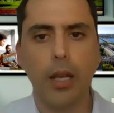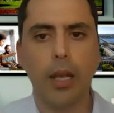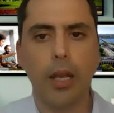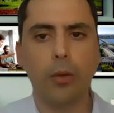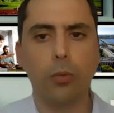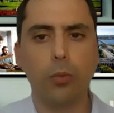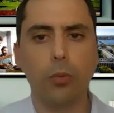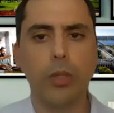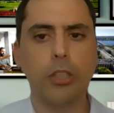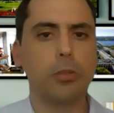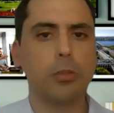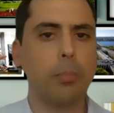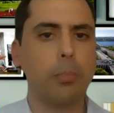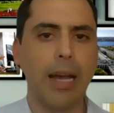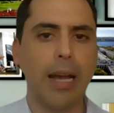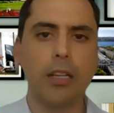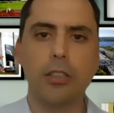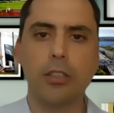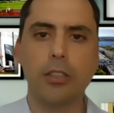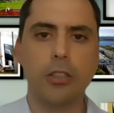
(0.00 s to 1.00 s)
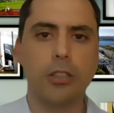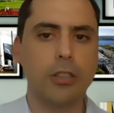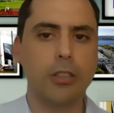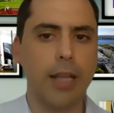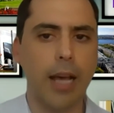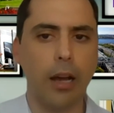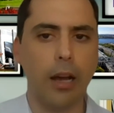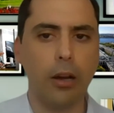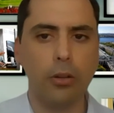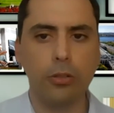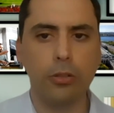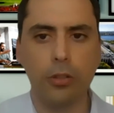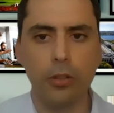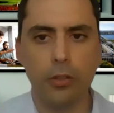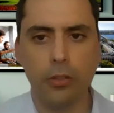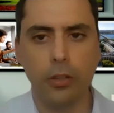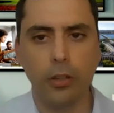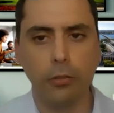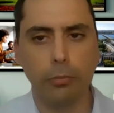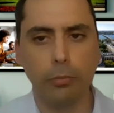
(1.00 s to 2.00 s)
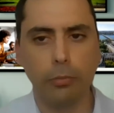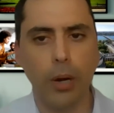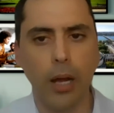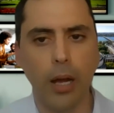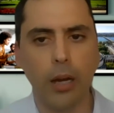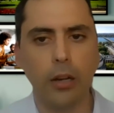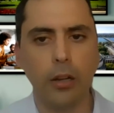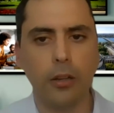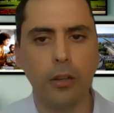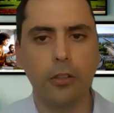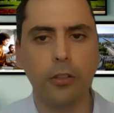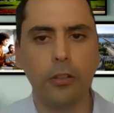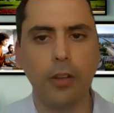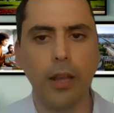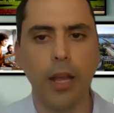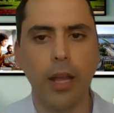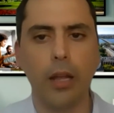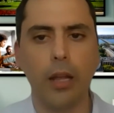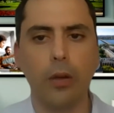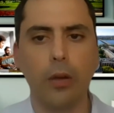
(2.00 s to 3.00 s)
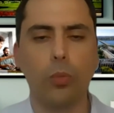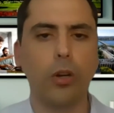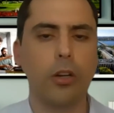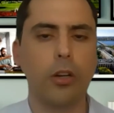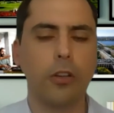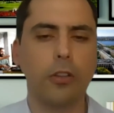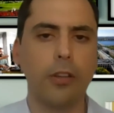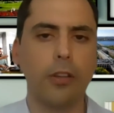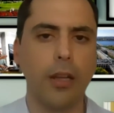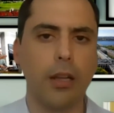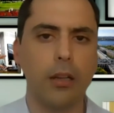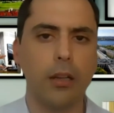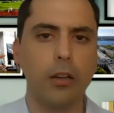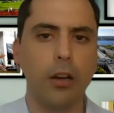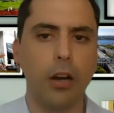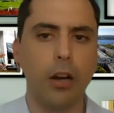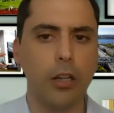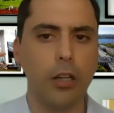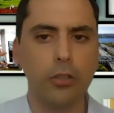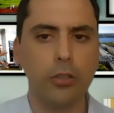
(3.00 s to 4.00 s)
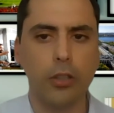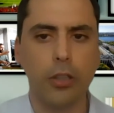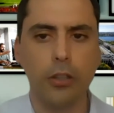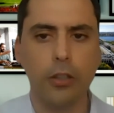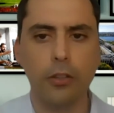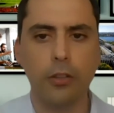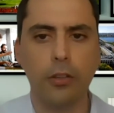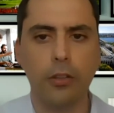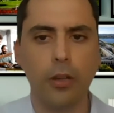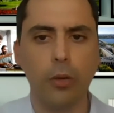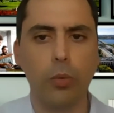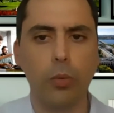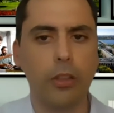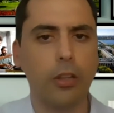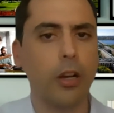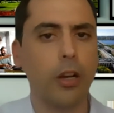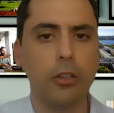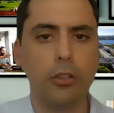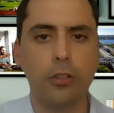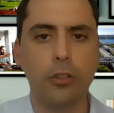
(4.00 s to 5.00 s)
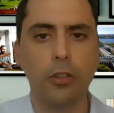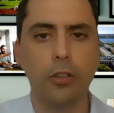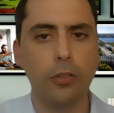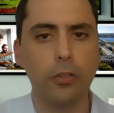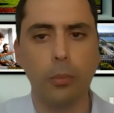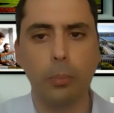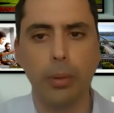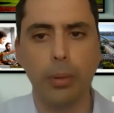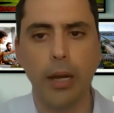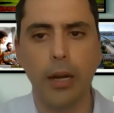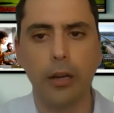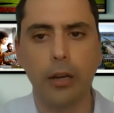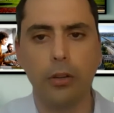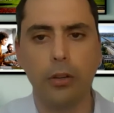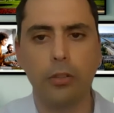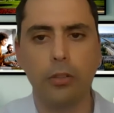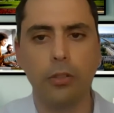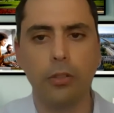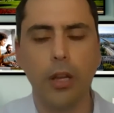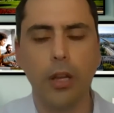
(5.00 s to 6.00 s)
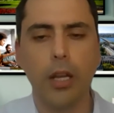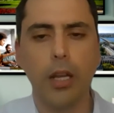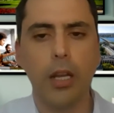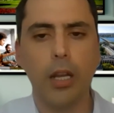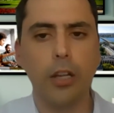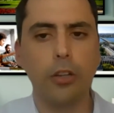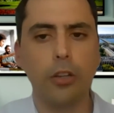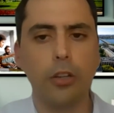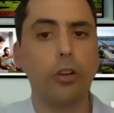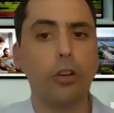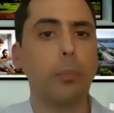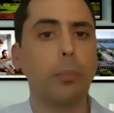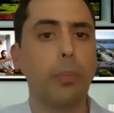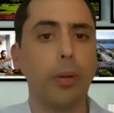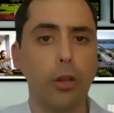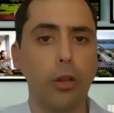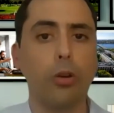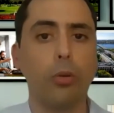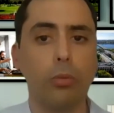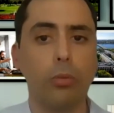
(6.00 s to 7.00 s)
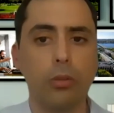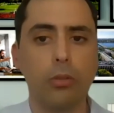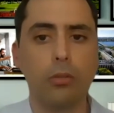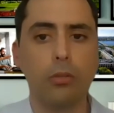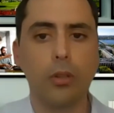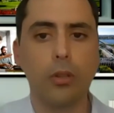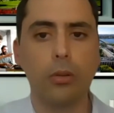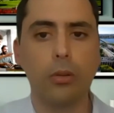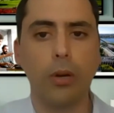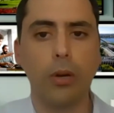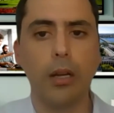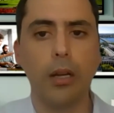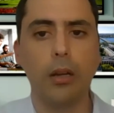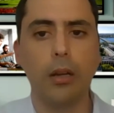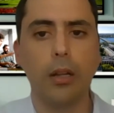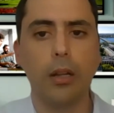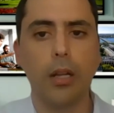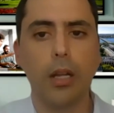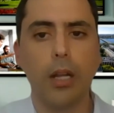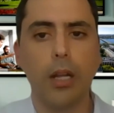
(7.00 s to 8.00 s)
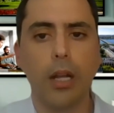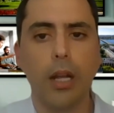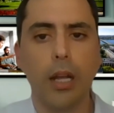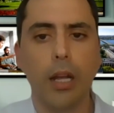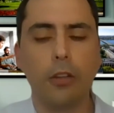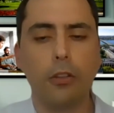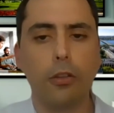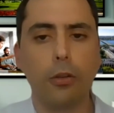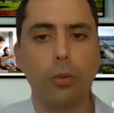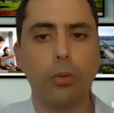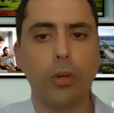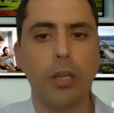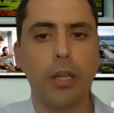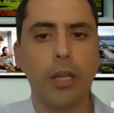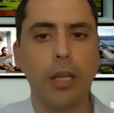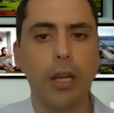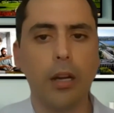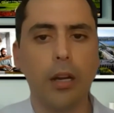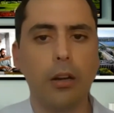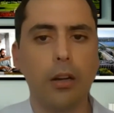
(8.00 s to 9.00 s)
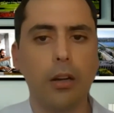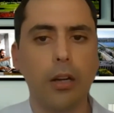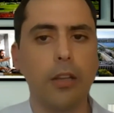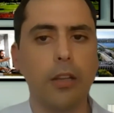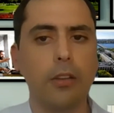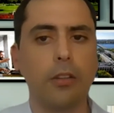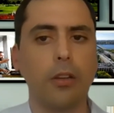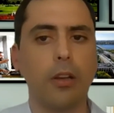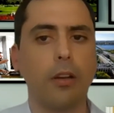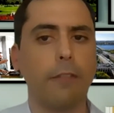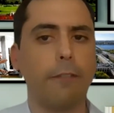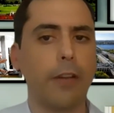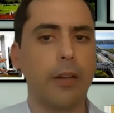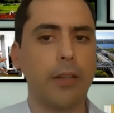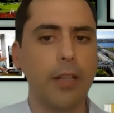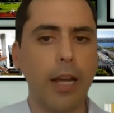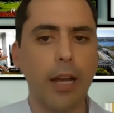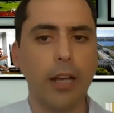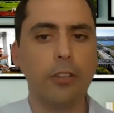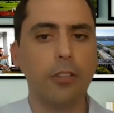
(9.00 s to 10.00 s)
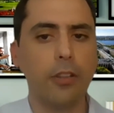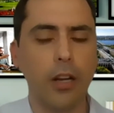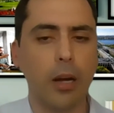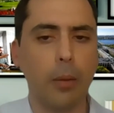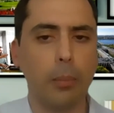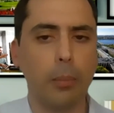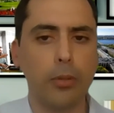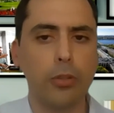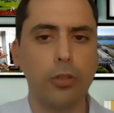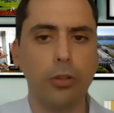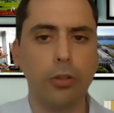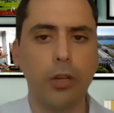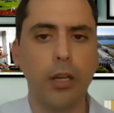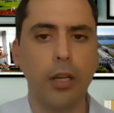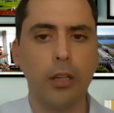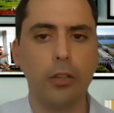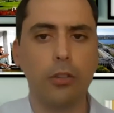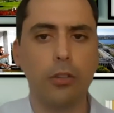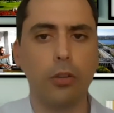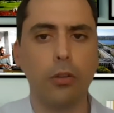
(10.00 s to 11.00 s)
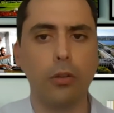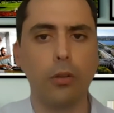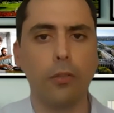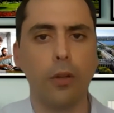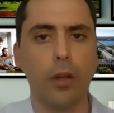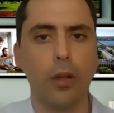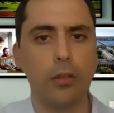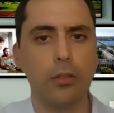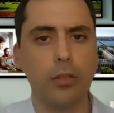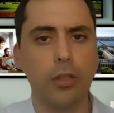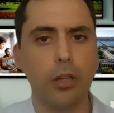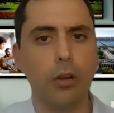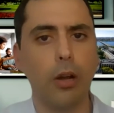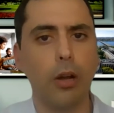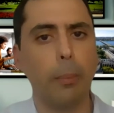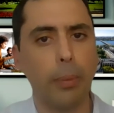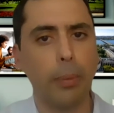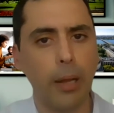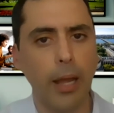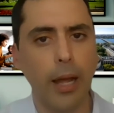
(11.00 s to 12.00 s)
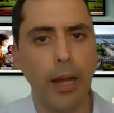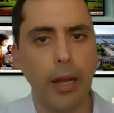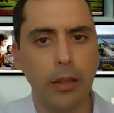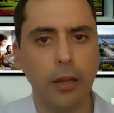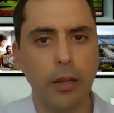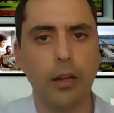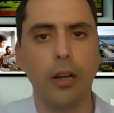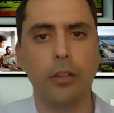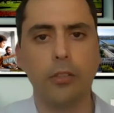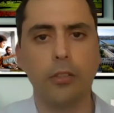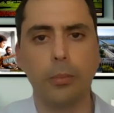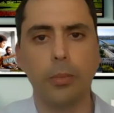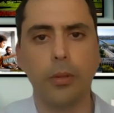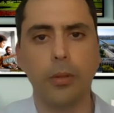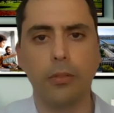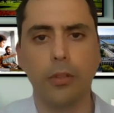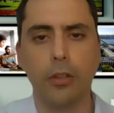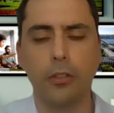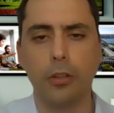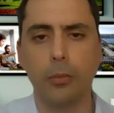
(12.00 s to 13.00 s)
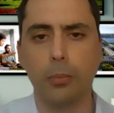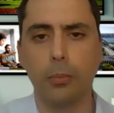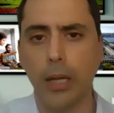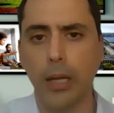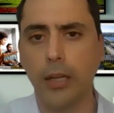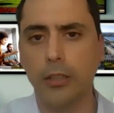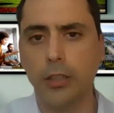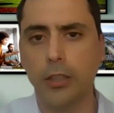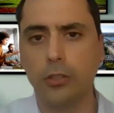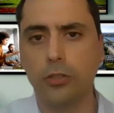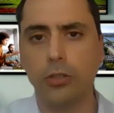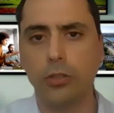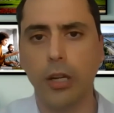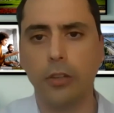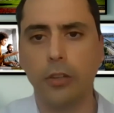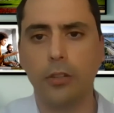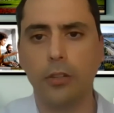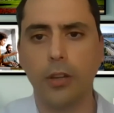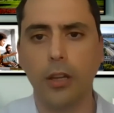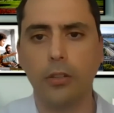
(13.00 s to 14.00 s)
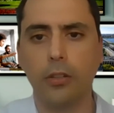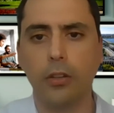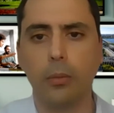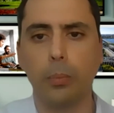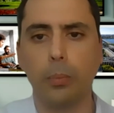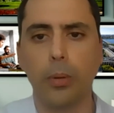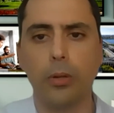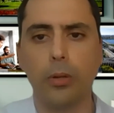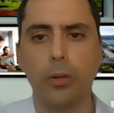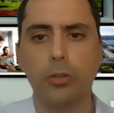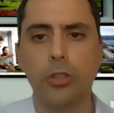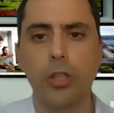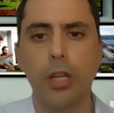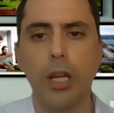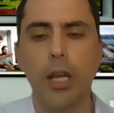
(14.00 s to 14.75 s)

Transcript: which manages thousands of products and works in with hundreds of suppliers in Europe alone, right? And so here is a fantastic opportunity to, you know, apply the concept of the supply chain stress test approach.